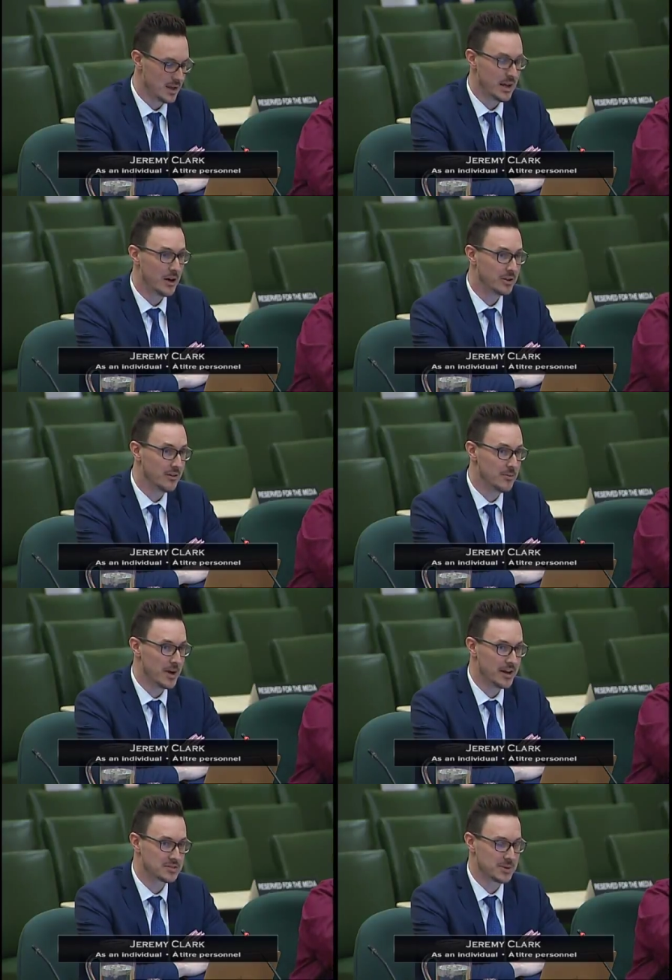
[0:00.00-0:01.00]
Now, given
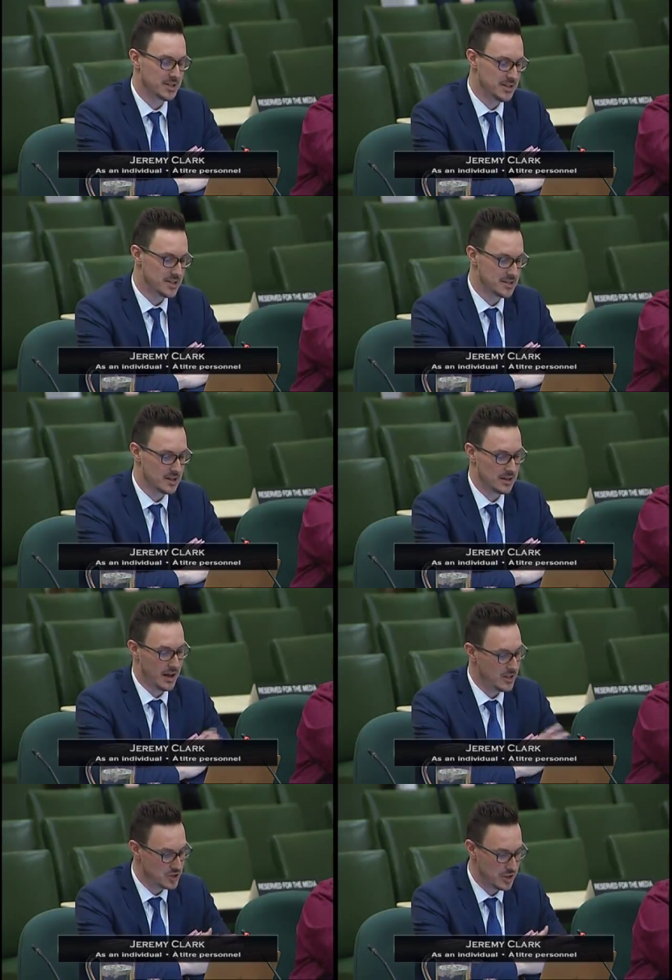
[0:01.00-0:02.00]
my expertise as an
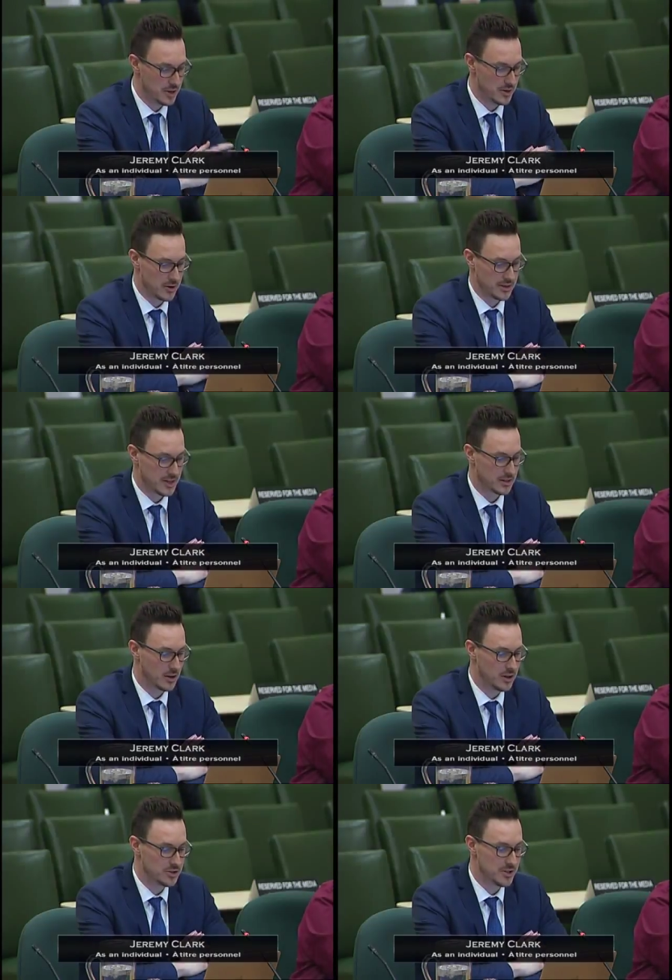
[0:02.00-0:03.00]
engineer or a
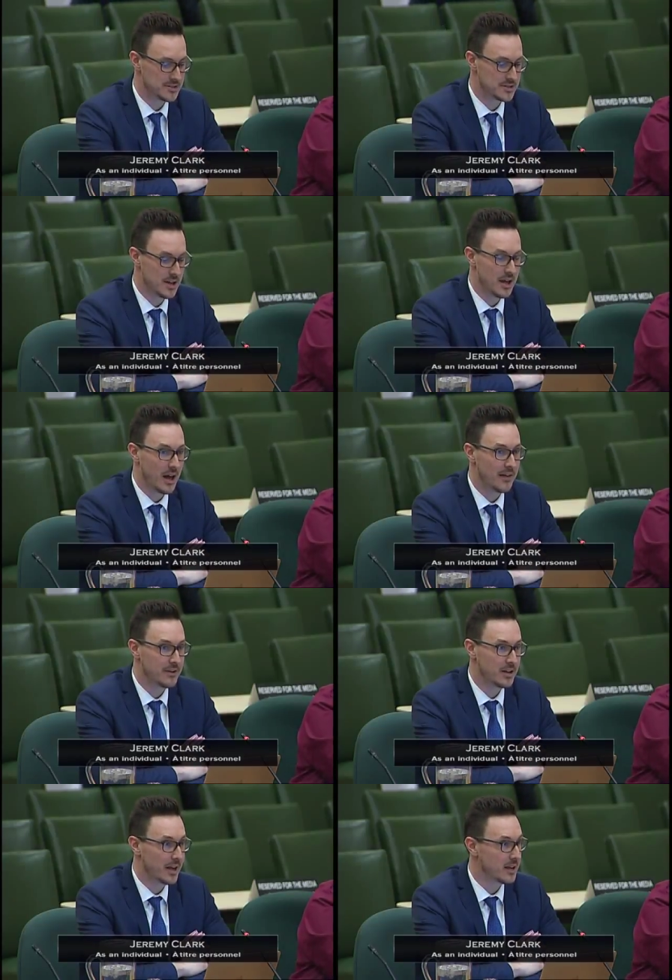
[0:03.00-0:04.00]
technologist, I
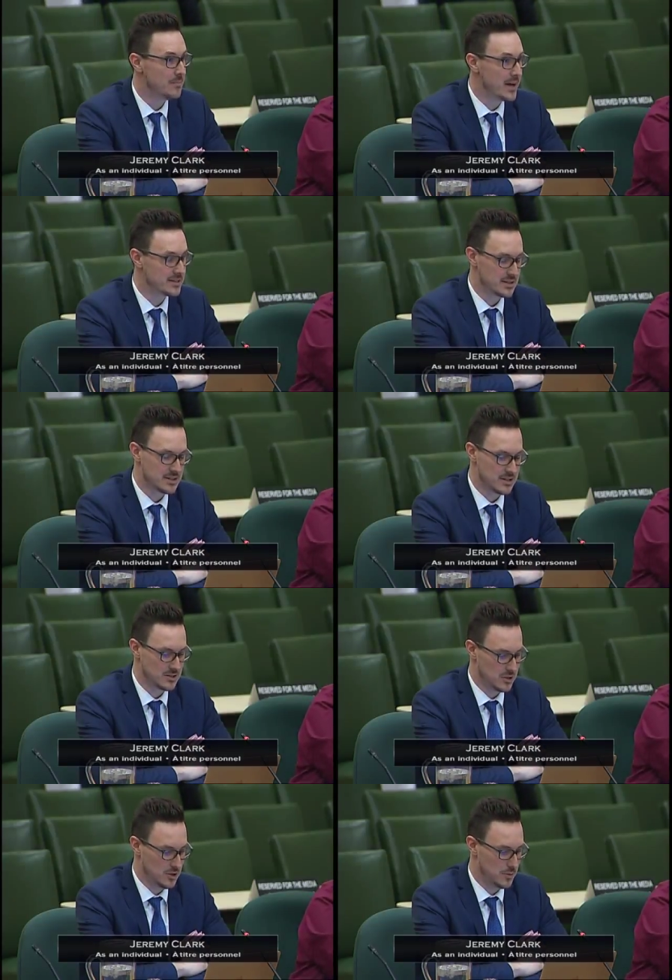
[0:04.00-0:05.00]
feel I can best
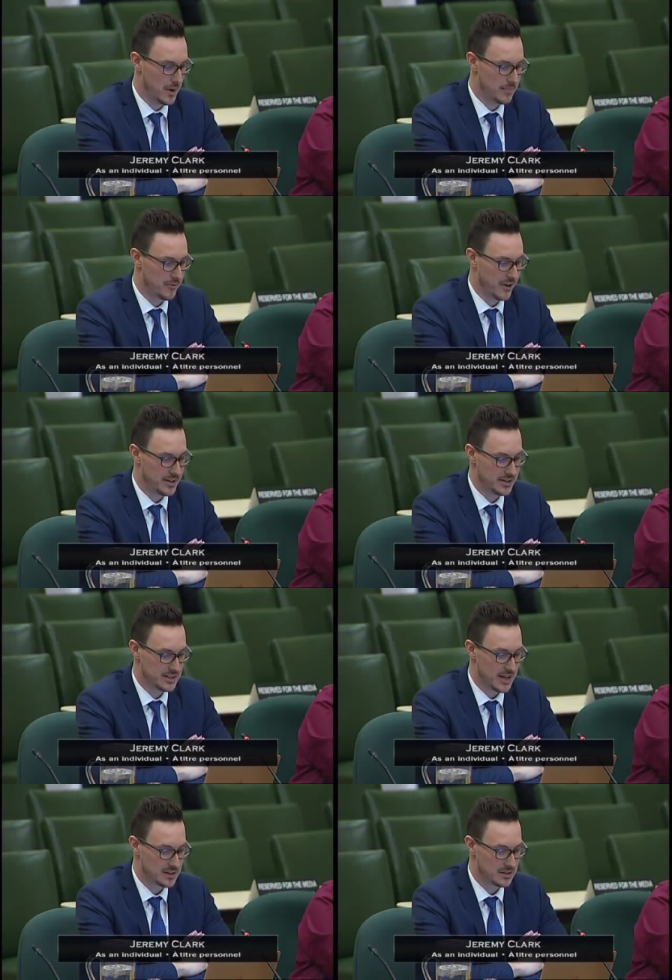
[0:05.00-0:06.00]
assist you by providing the
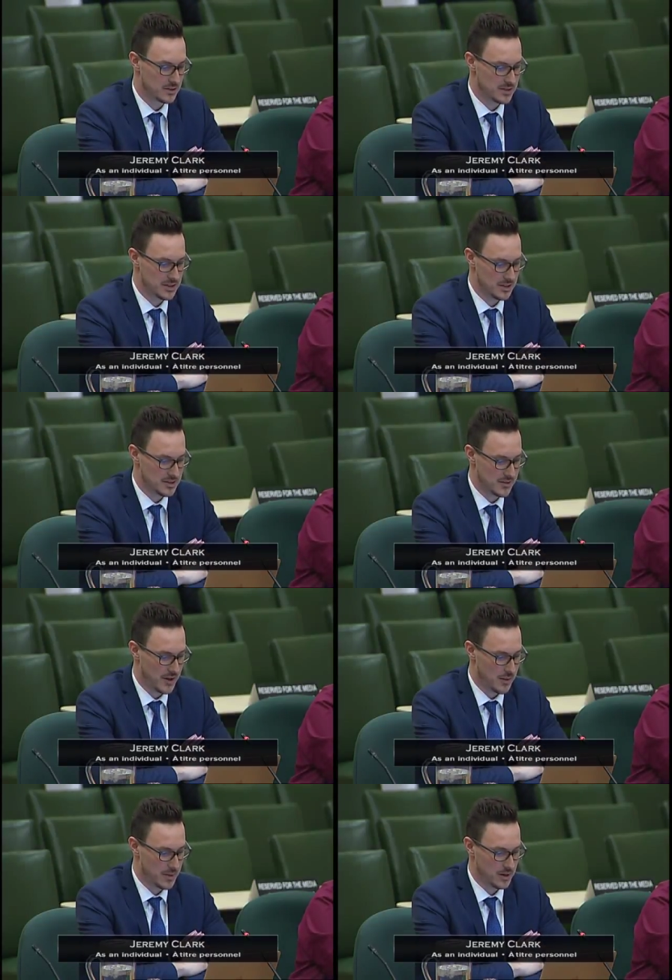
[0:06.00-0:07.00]
technical details of
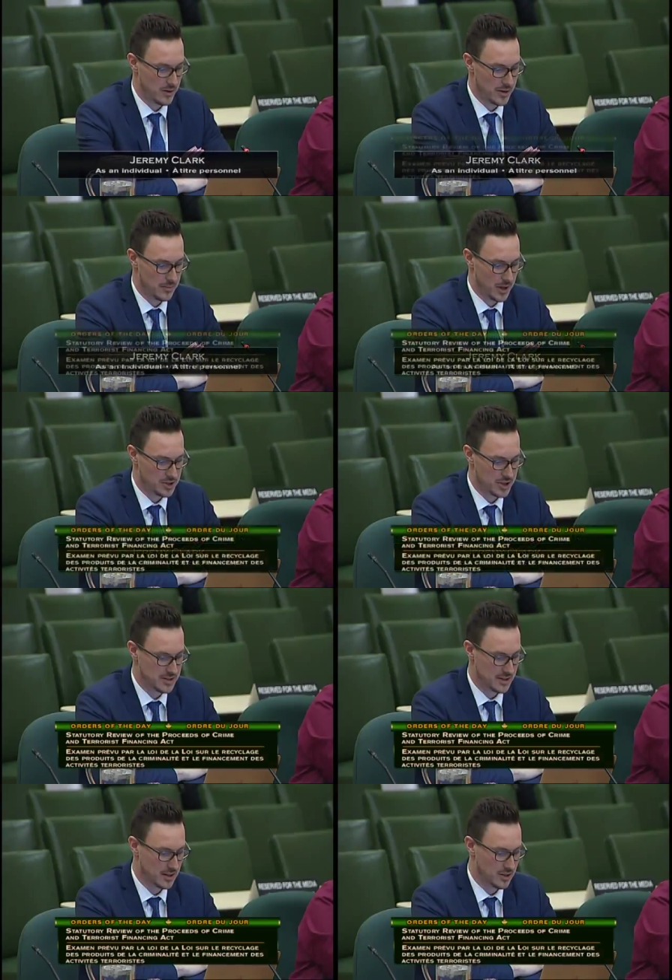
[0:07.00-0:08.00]
how Bitcoin and blockchain
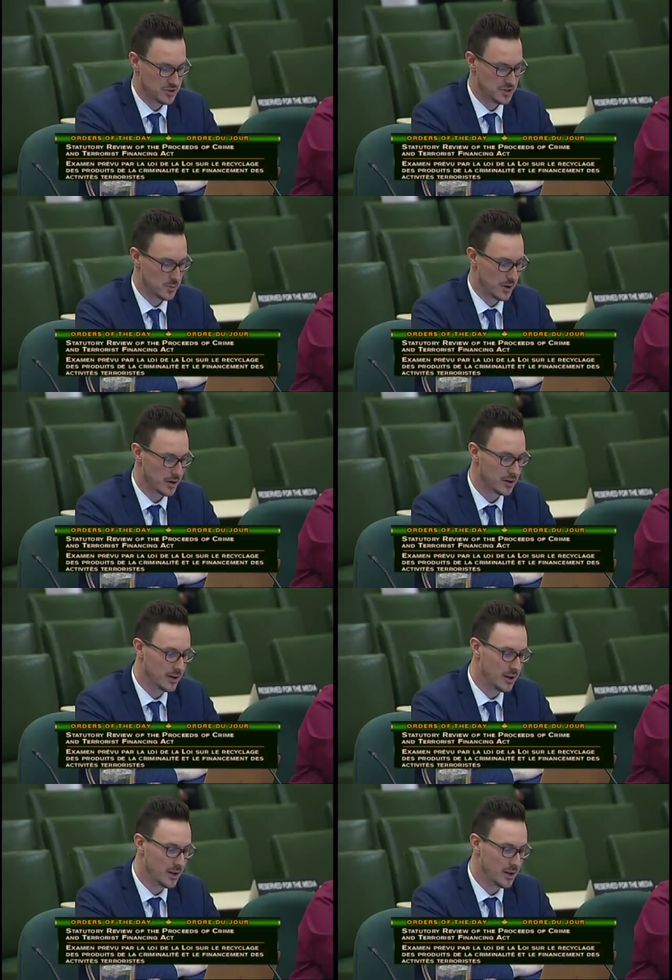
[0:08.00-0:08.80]
technologies work.